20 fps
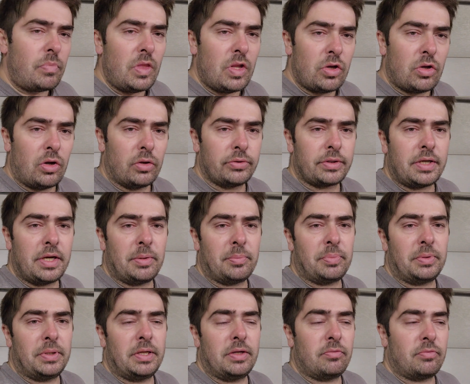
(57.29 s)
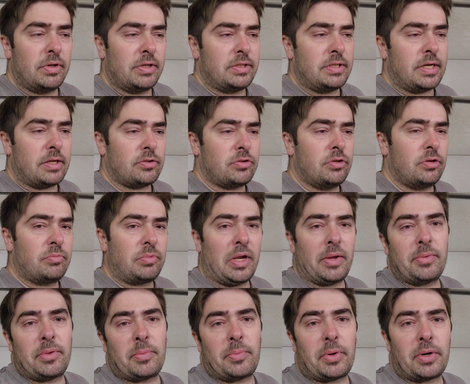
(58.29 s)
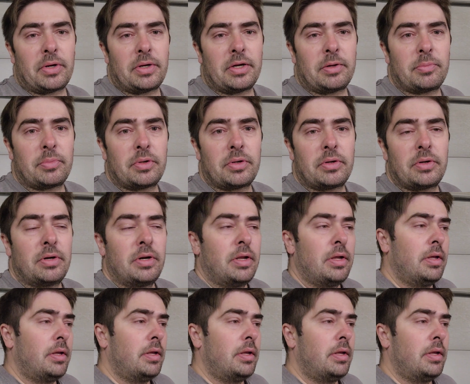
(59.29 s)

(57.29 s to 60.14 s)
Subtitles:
called the company, reached out to them, gave them the part number,